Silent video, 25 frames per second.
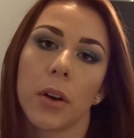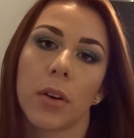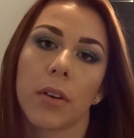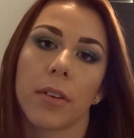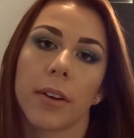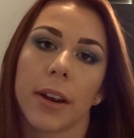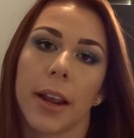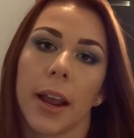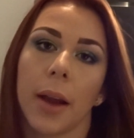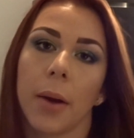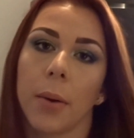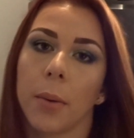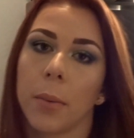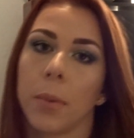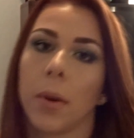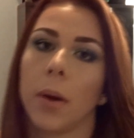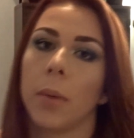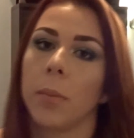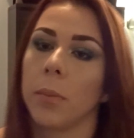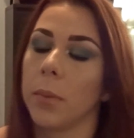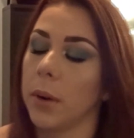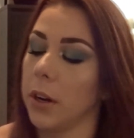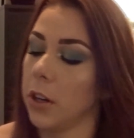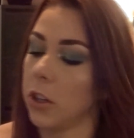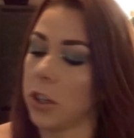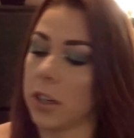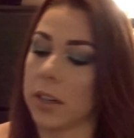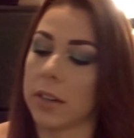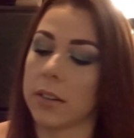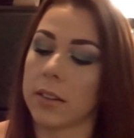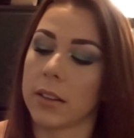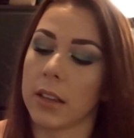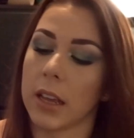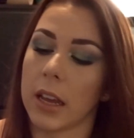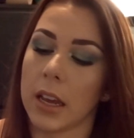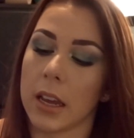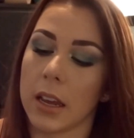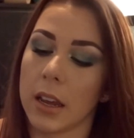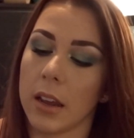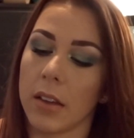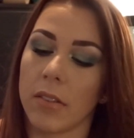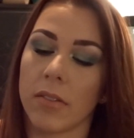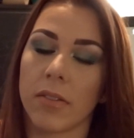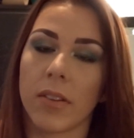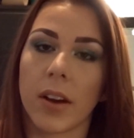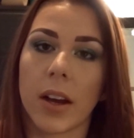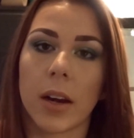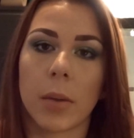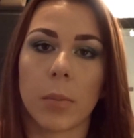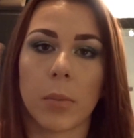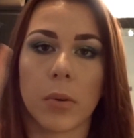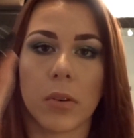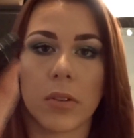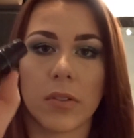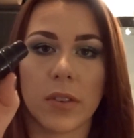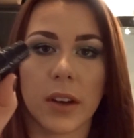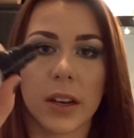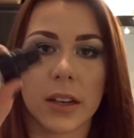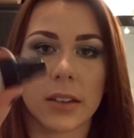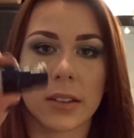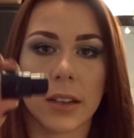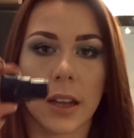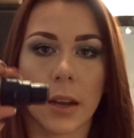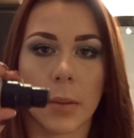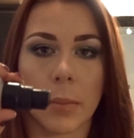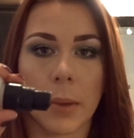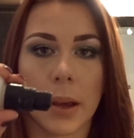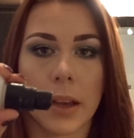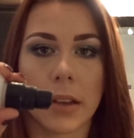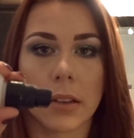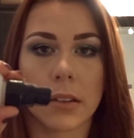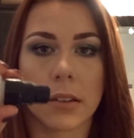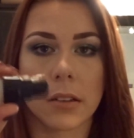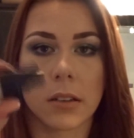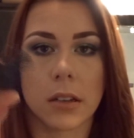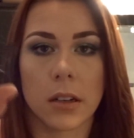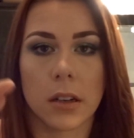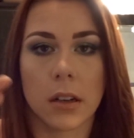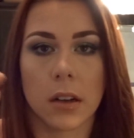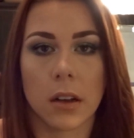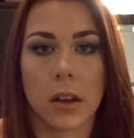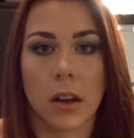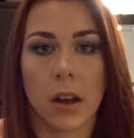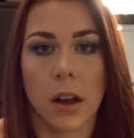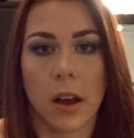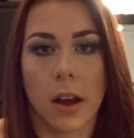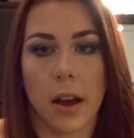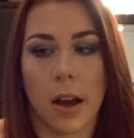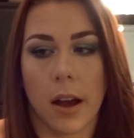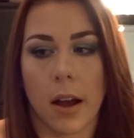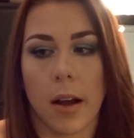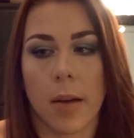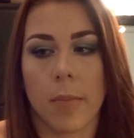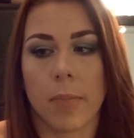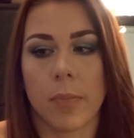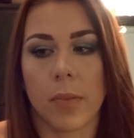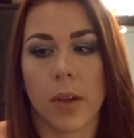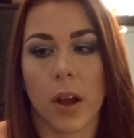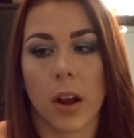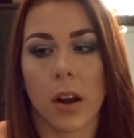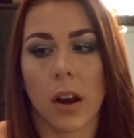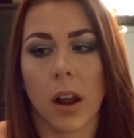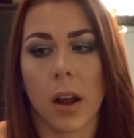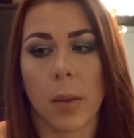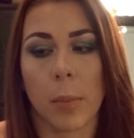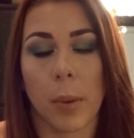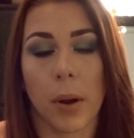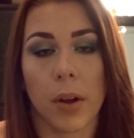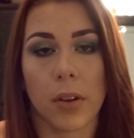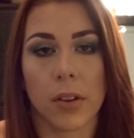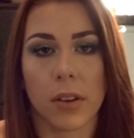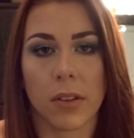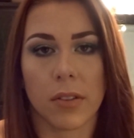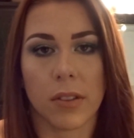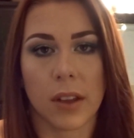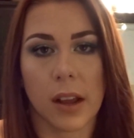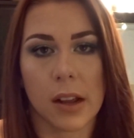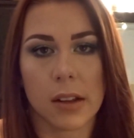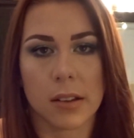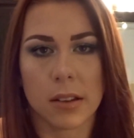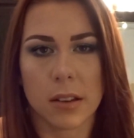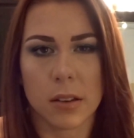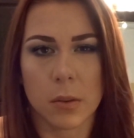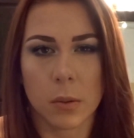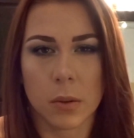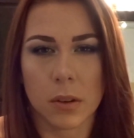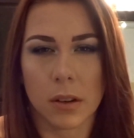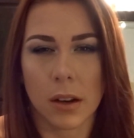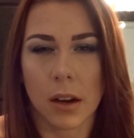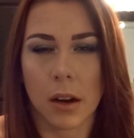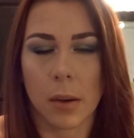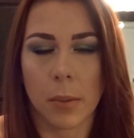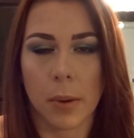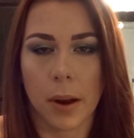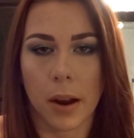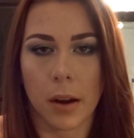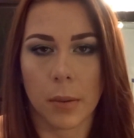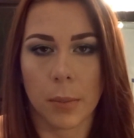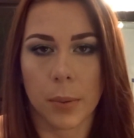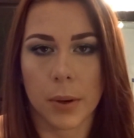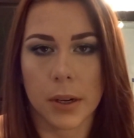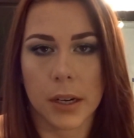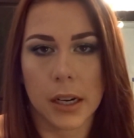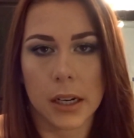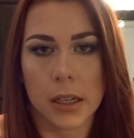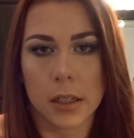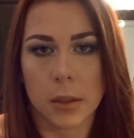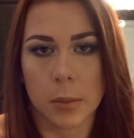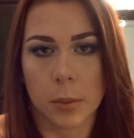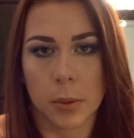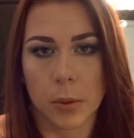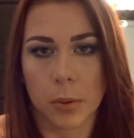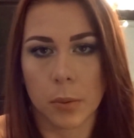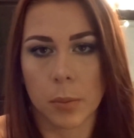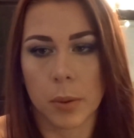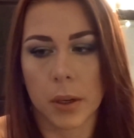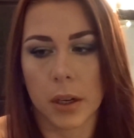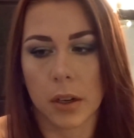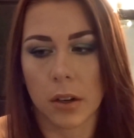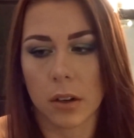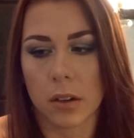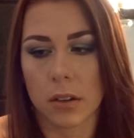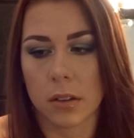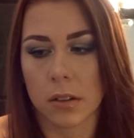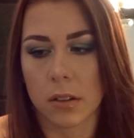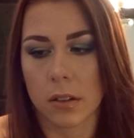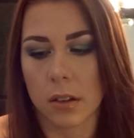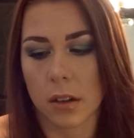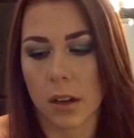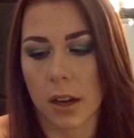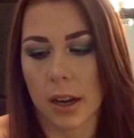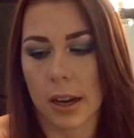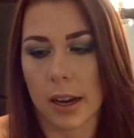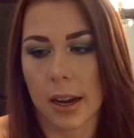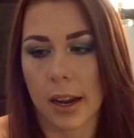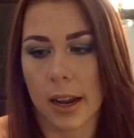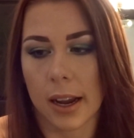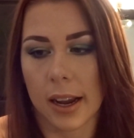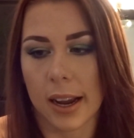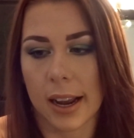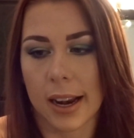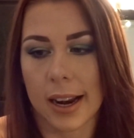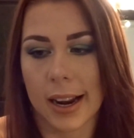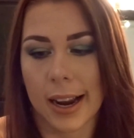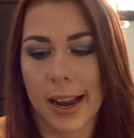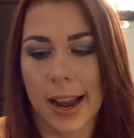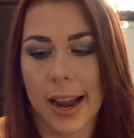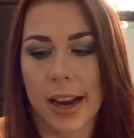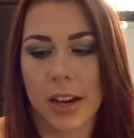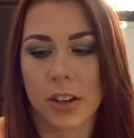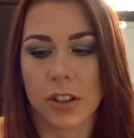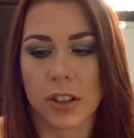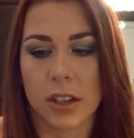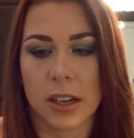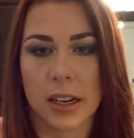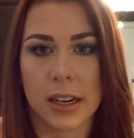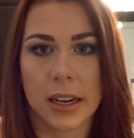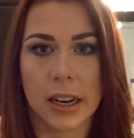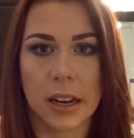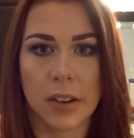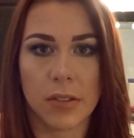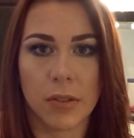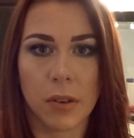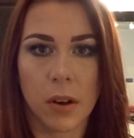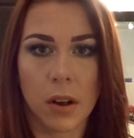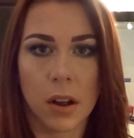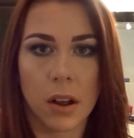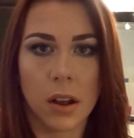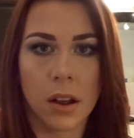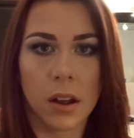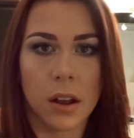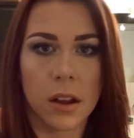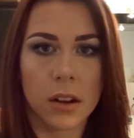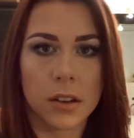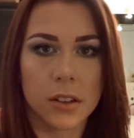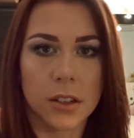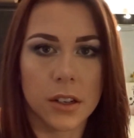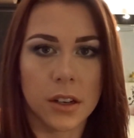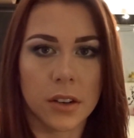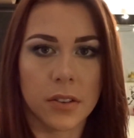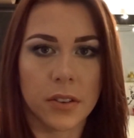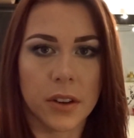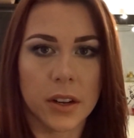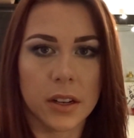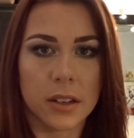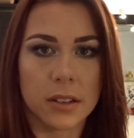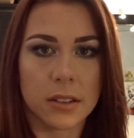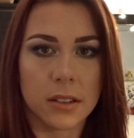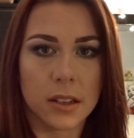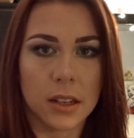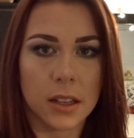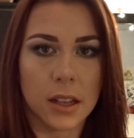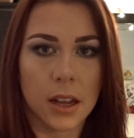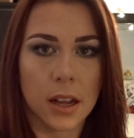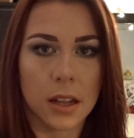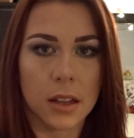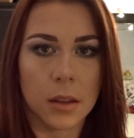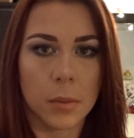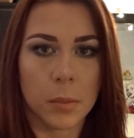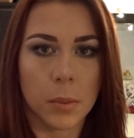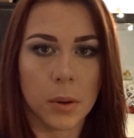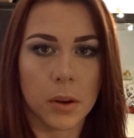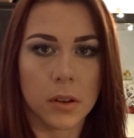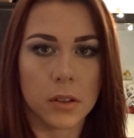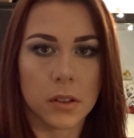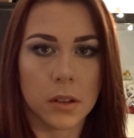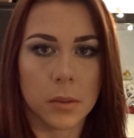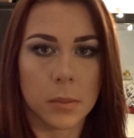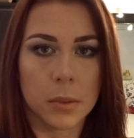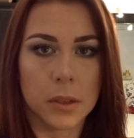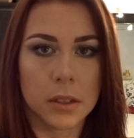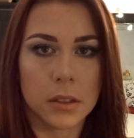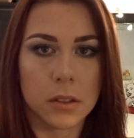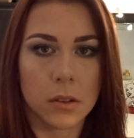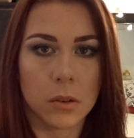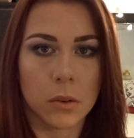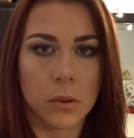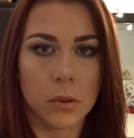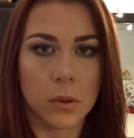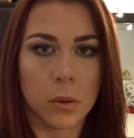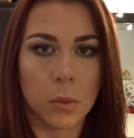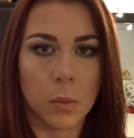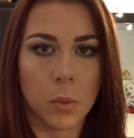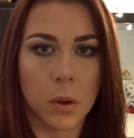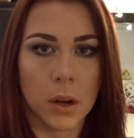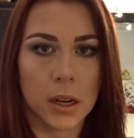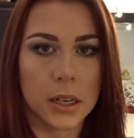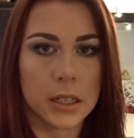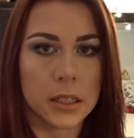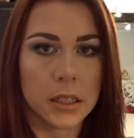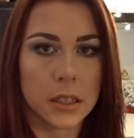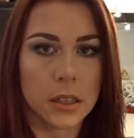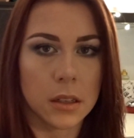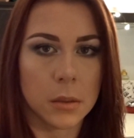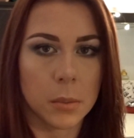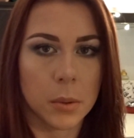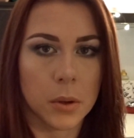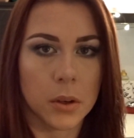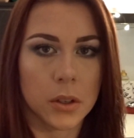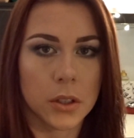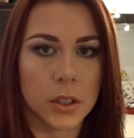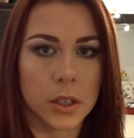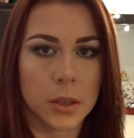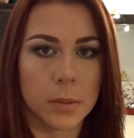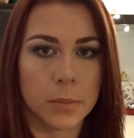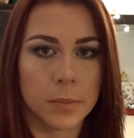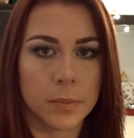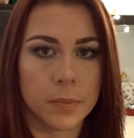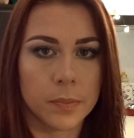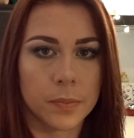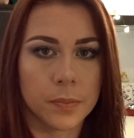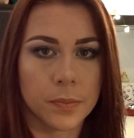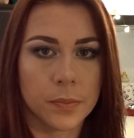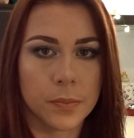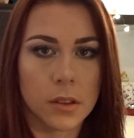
L'Oreal one, which is the Infallible Fixing Mist. I like both of these. This one's a little bit unpredictable because it can occasionally leave, I don't know if you can see that at the bottom, it's got the white at the bottom.